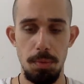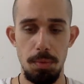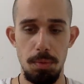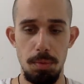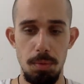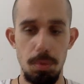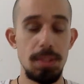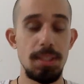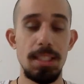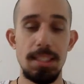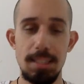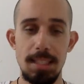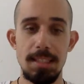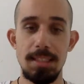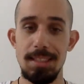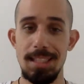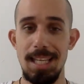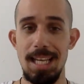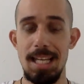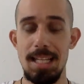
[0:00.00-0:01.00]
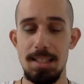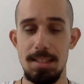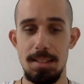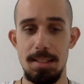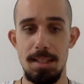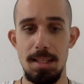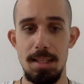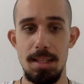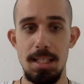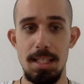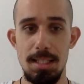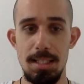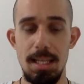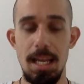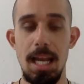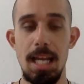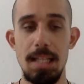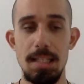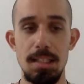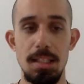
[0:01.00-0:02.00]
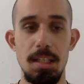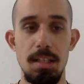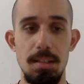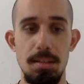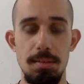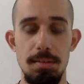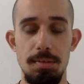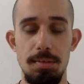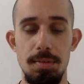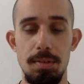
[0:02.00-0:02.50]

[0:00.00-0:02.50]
resistance against the kinds of